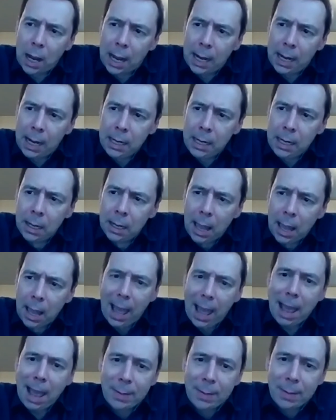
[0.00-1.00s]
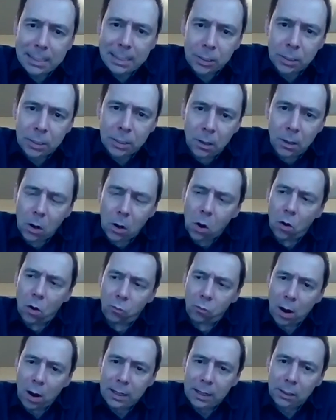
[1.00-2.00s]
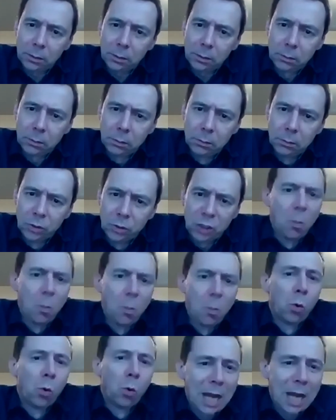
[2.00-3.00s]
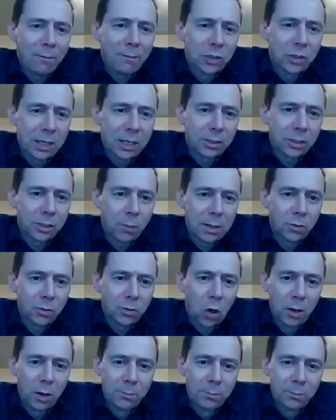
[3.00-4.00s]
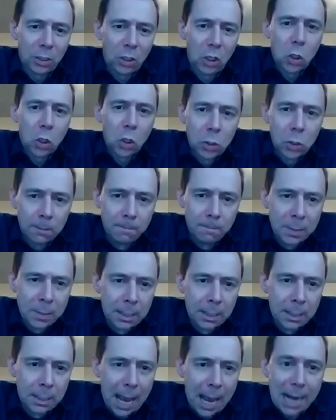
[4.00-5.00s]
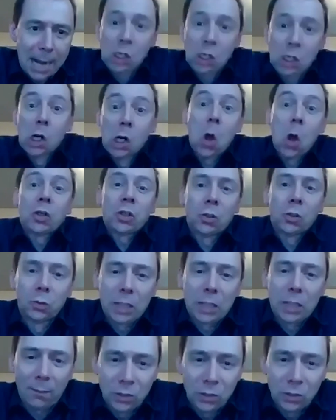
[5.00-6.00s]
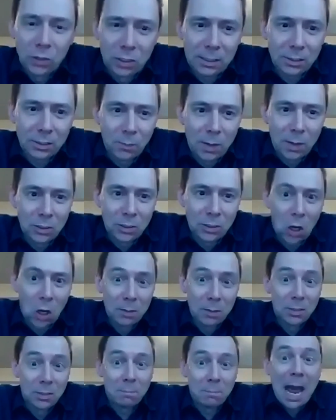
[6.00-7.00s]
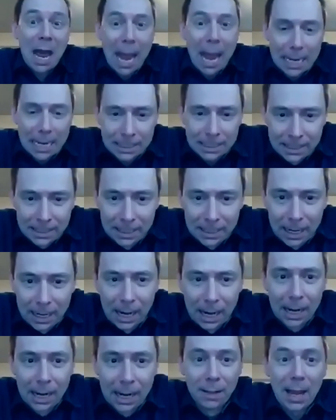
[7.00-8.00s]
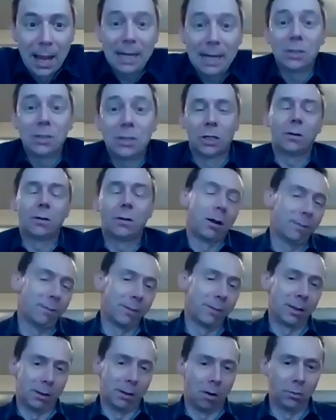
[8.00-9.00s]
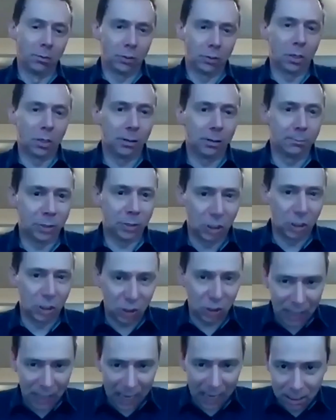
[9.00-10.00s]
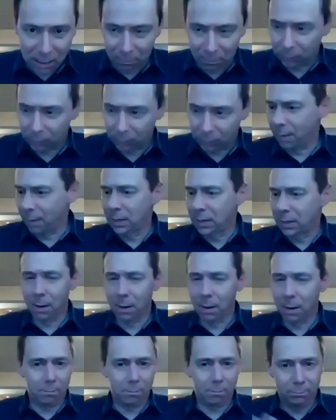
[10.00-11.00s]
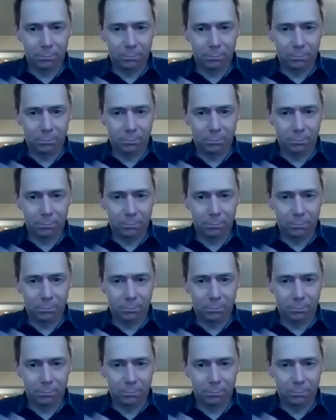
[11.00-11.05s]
a habit of running small deficits when times are good and colossal deficits when times are bad. And that isn't over the long term sustainable. I mean, I'm not